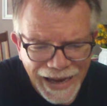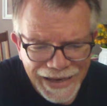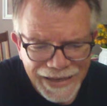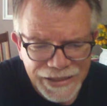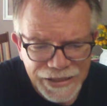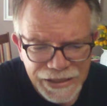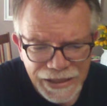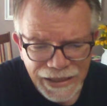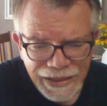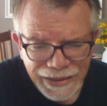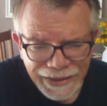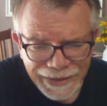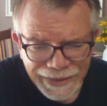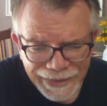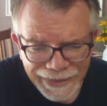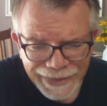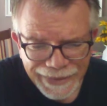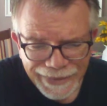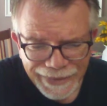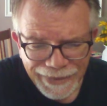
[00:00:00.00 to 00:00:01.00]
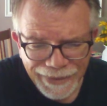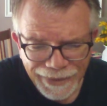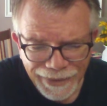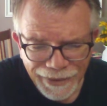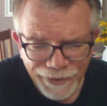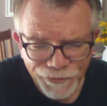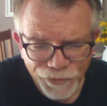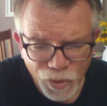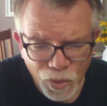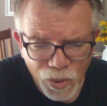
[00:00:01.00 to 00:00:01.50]
is
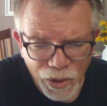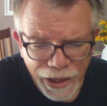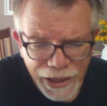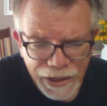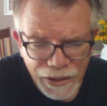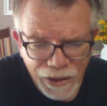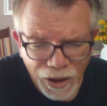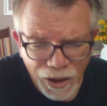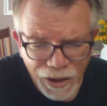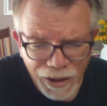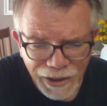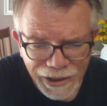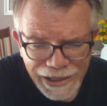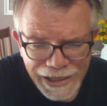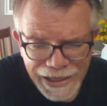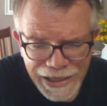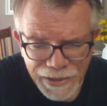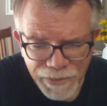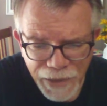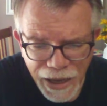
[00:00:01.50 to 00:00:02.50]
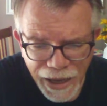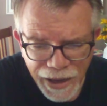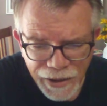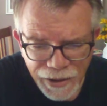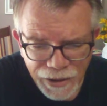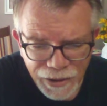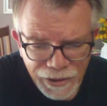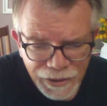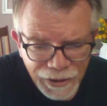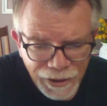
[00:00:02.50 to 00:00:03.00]
avoid all
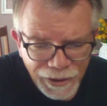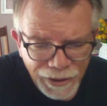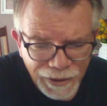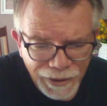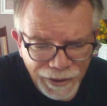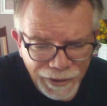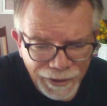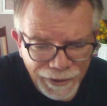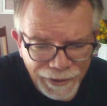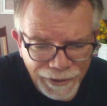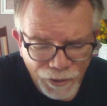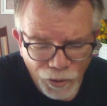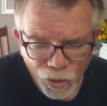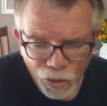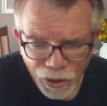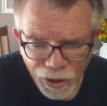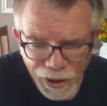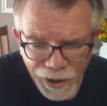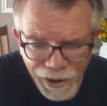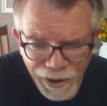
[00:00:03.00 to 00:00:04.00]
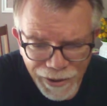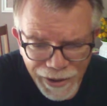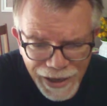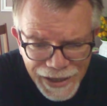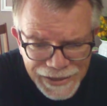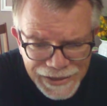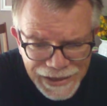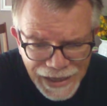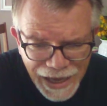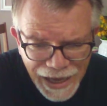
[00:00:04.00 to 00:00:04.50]
email or
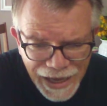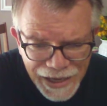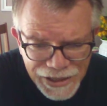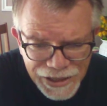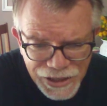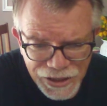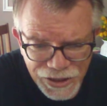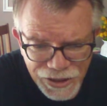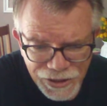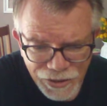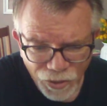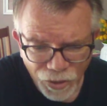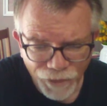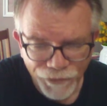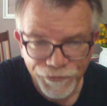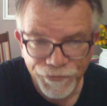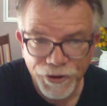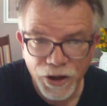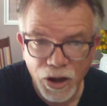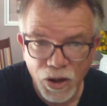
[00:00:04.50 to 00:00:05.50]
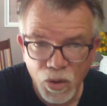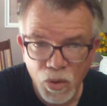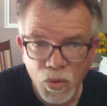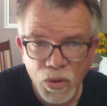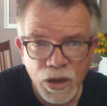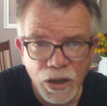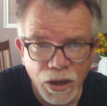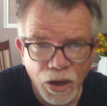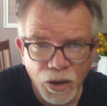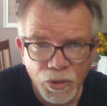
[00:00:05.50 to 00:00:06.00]
RSS or
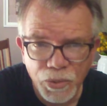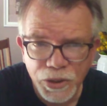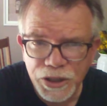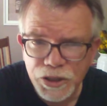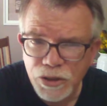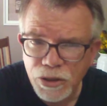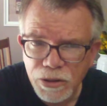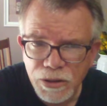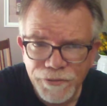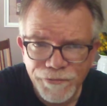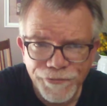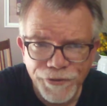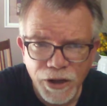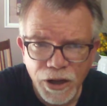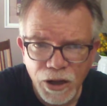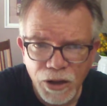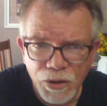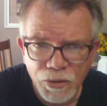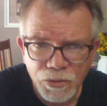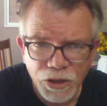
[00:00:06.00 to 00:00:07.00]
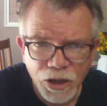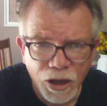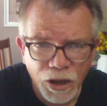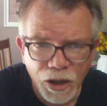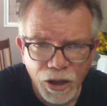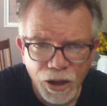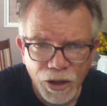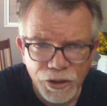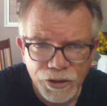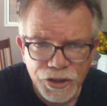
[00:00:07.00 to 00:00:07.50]
phone or return phone
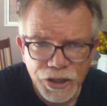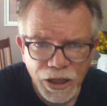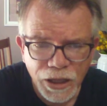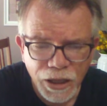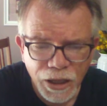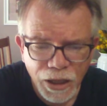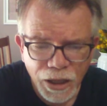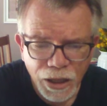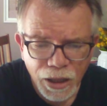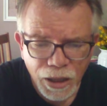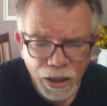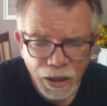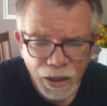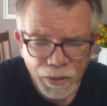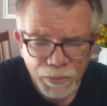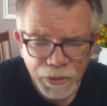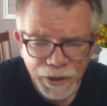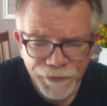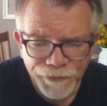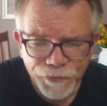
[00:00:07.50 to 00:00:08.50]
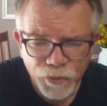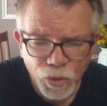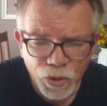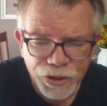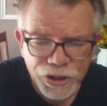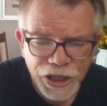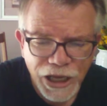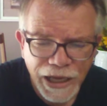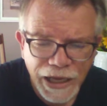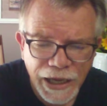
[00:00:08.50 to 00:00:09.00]
calls
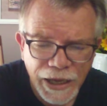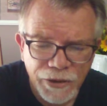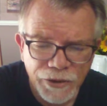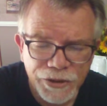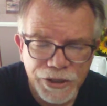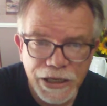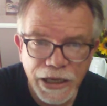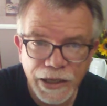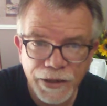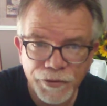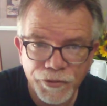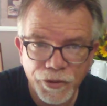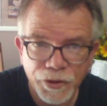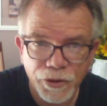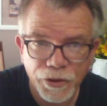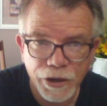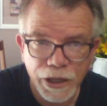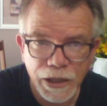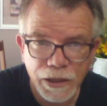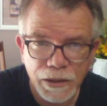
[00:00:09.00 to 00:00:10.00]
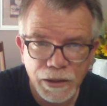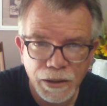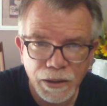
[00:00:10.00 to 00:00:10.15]
before 10 or 10:30.